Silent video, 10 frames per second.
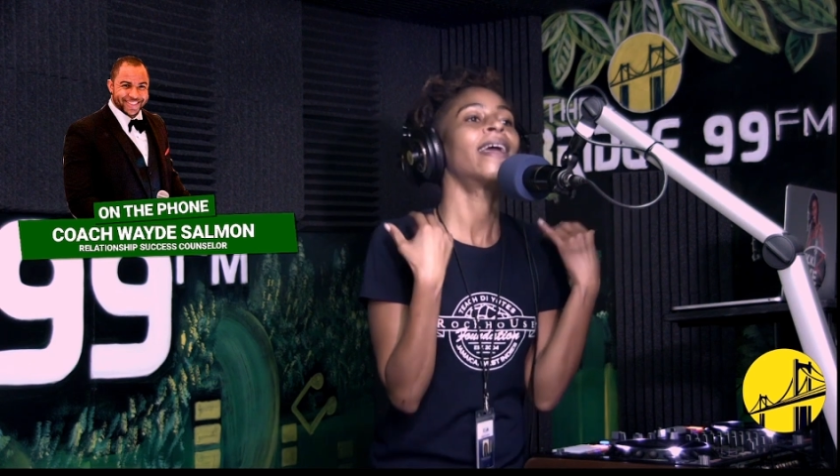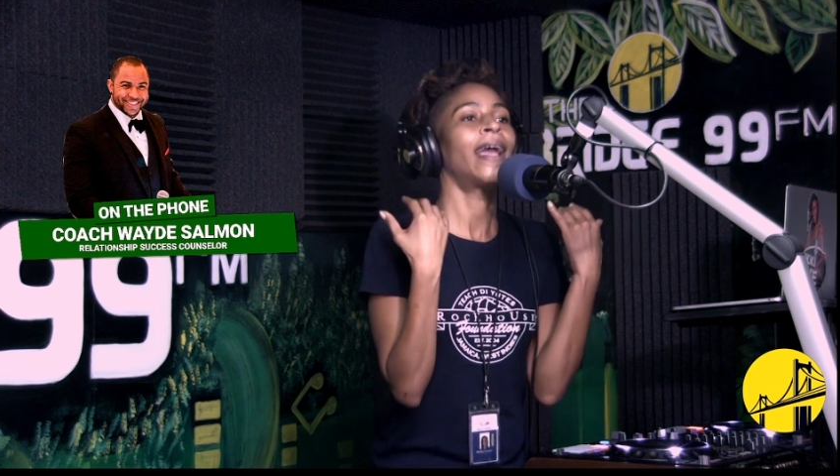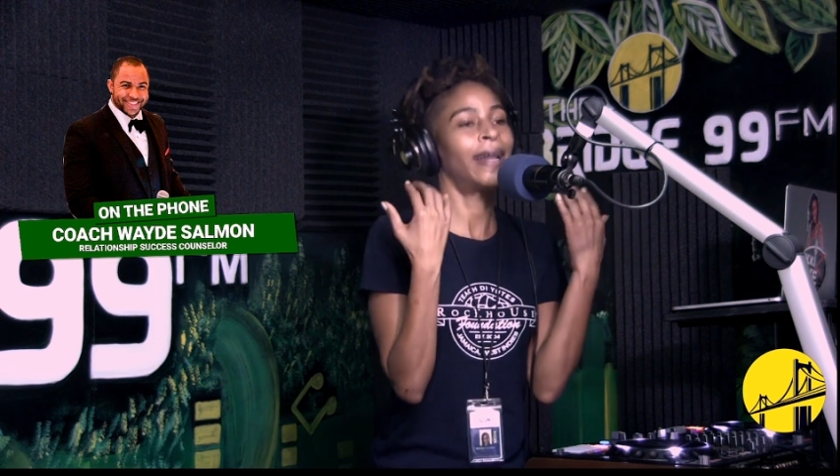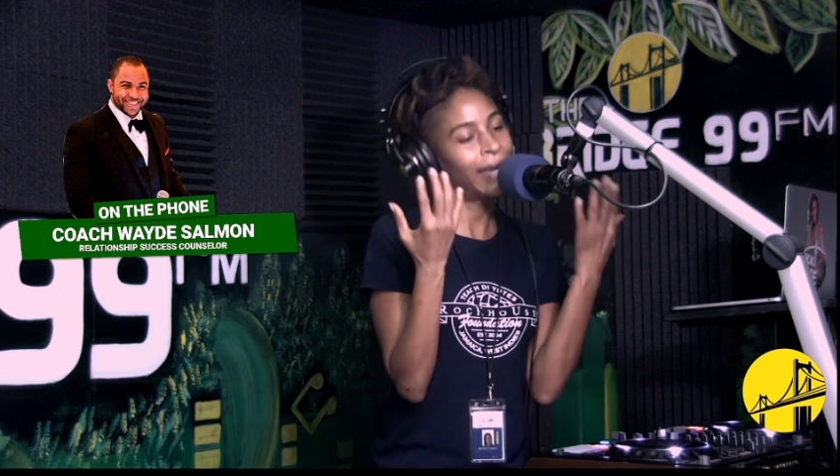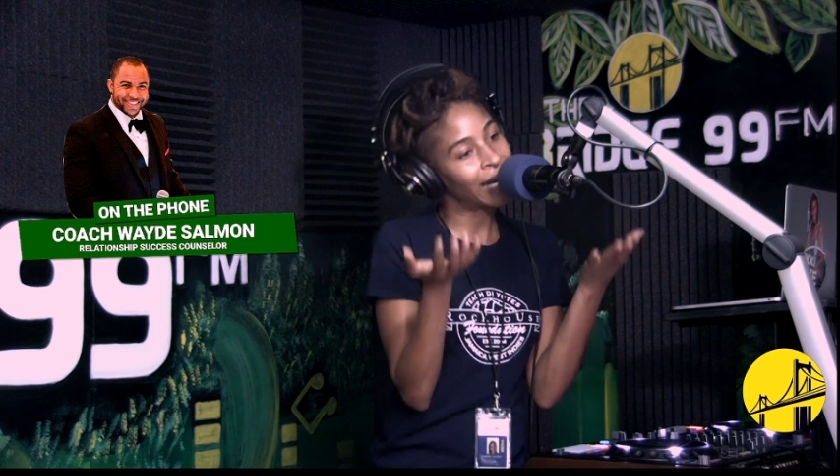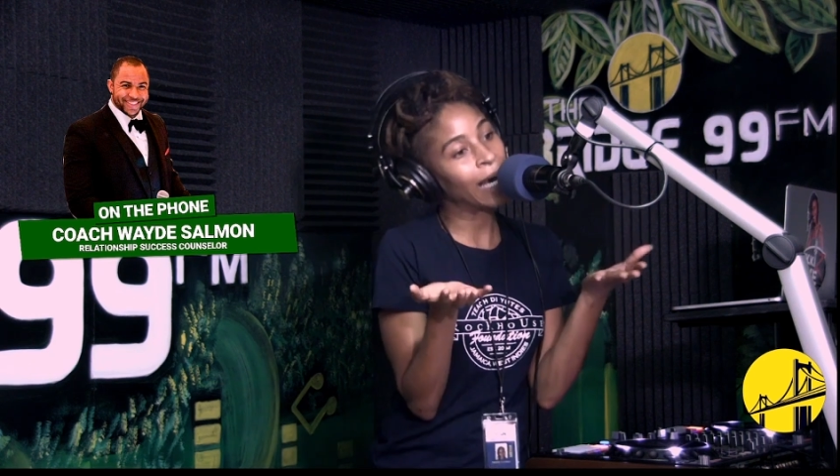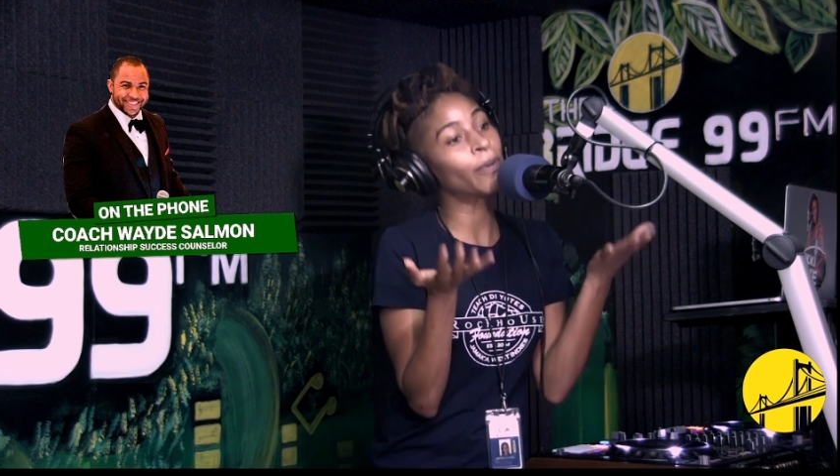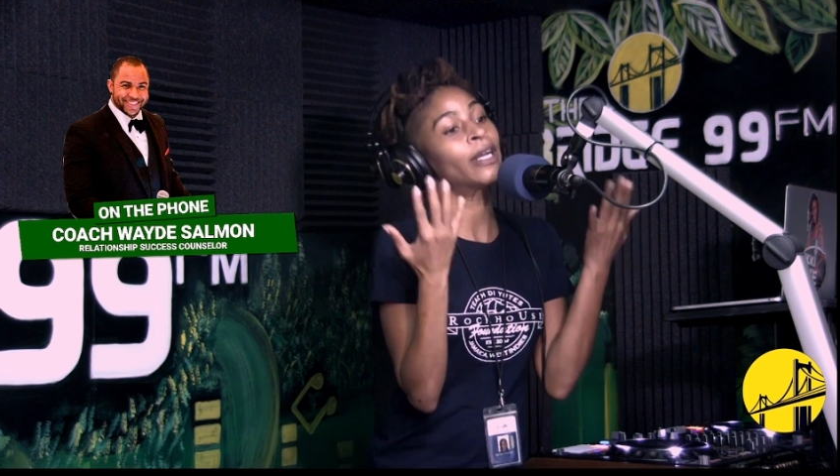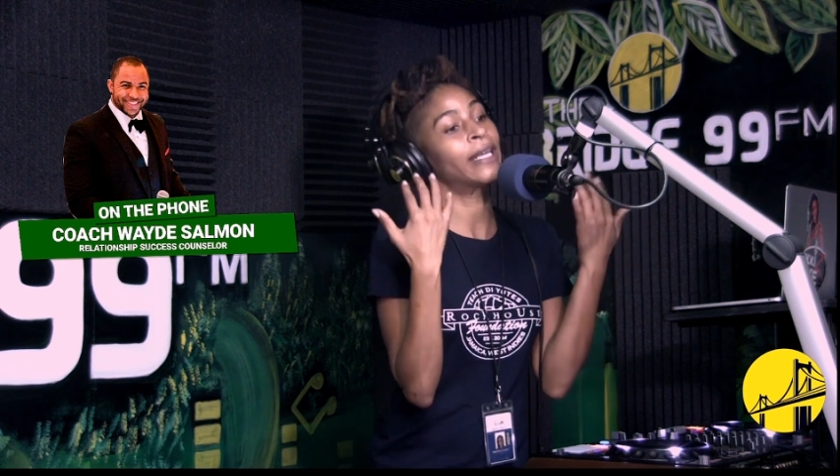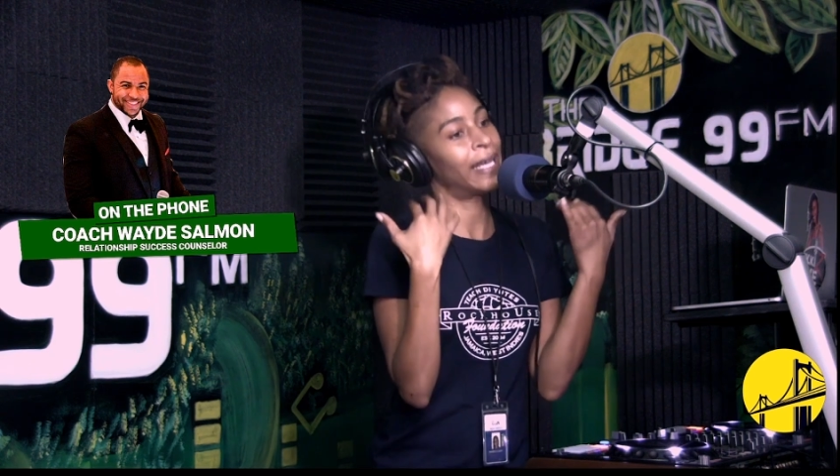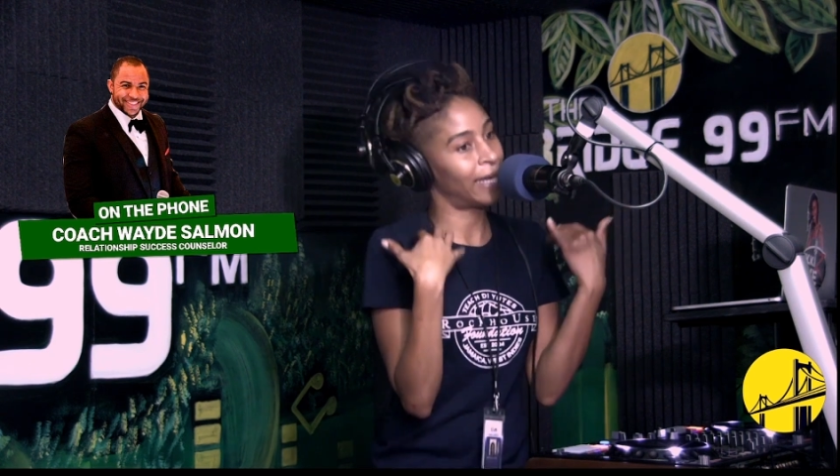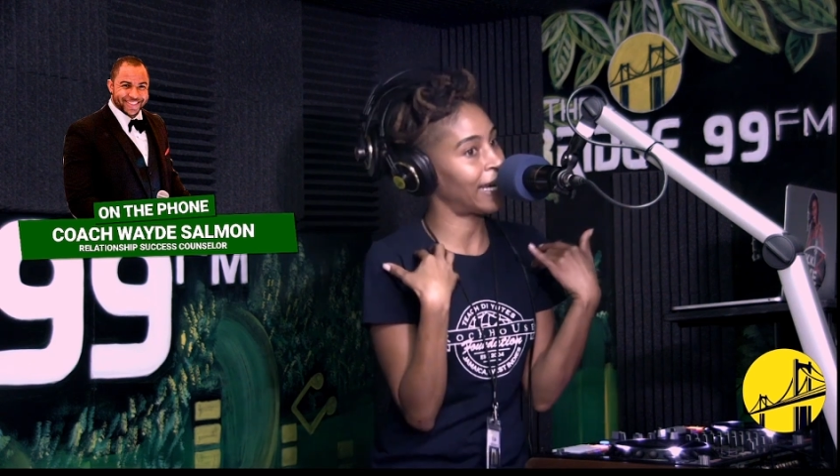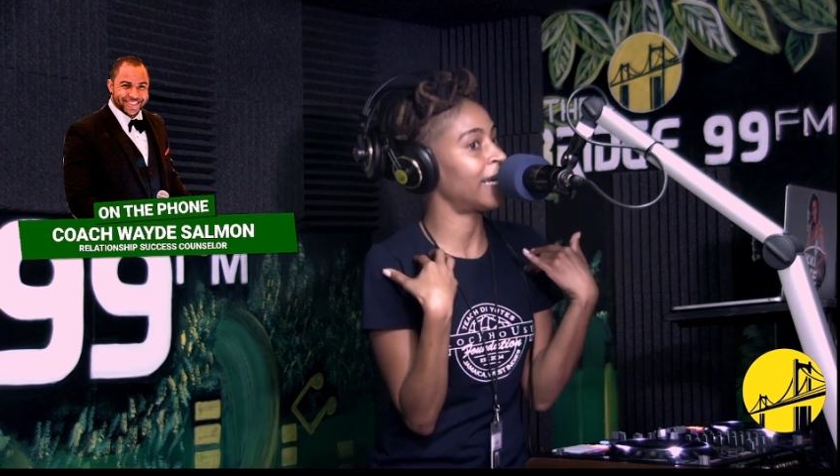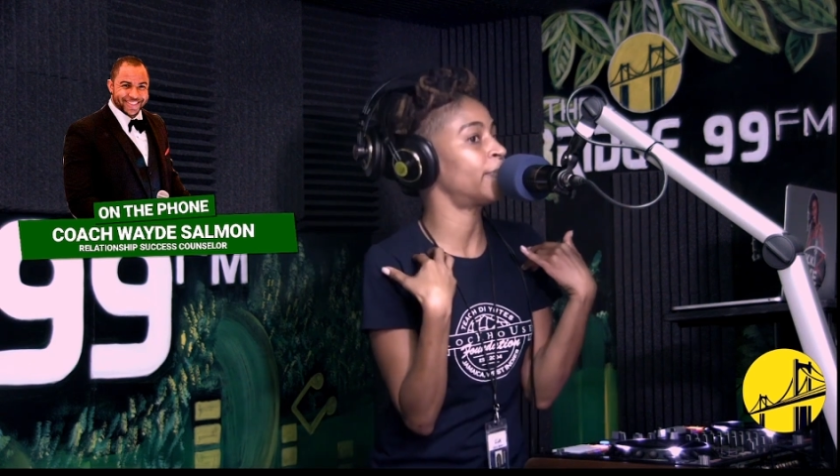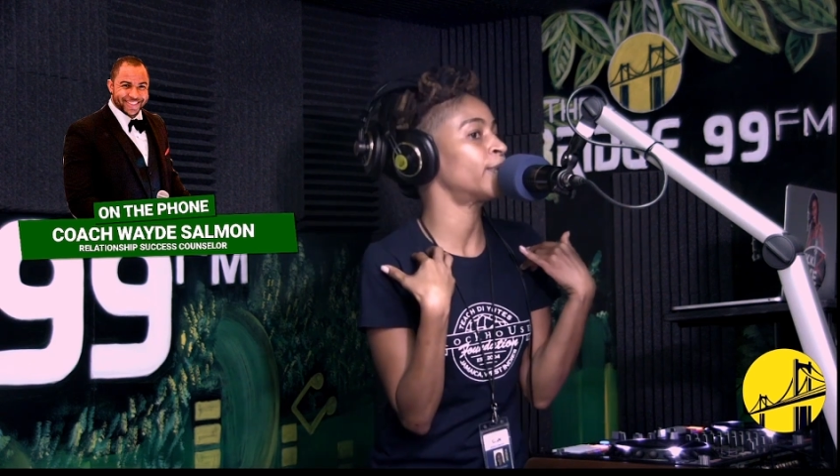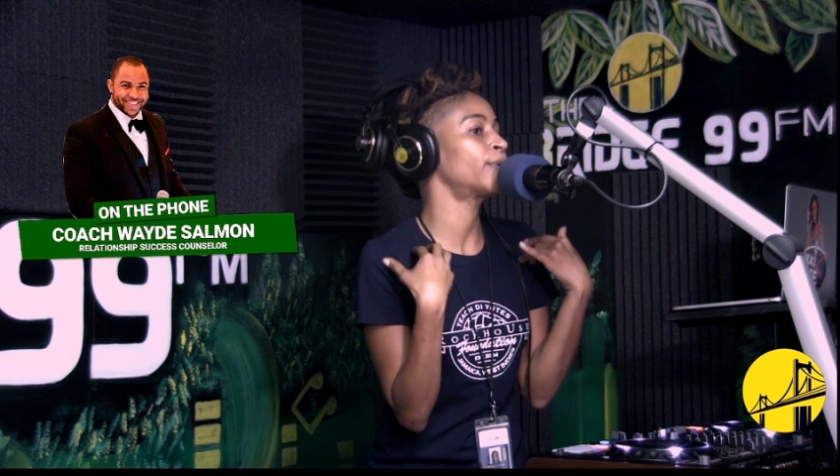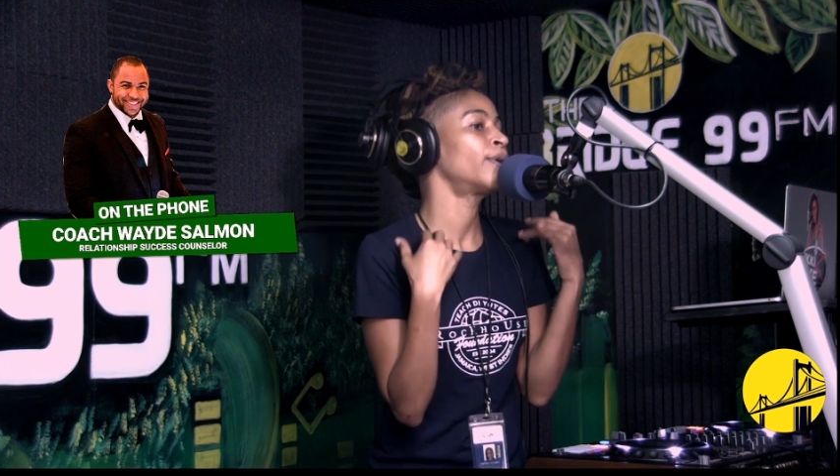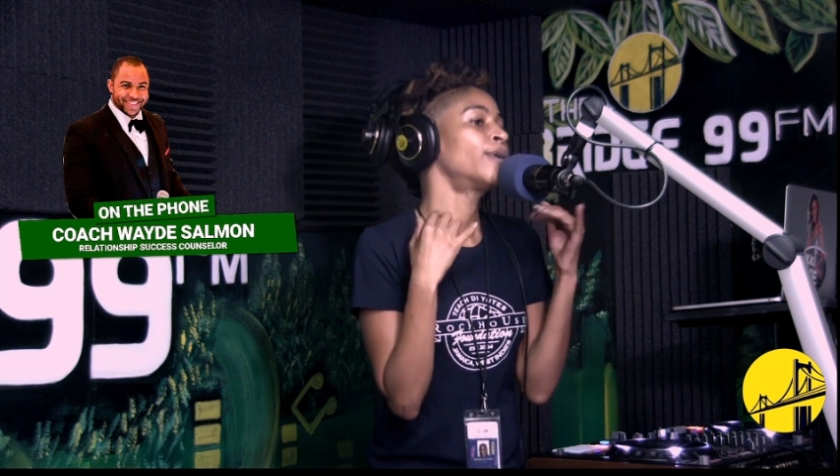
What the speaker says: and then I'm going to get labeled.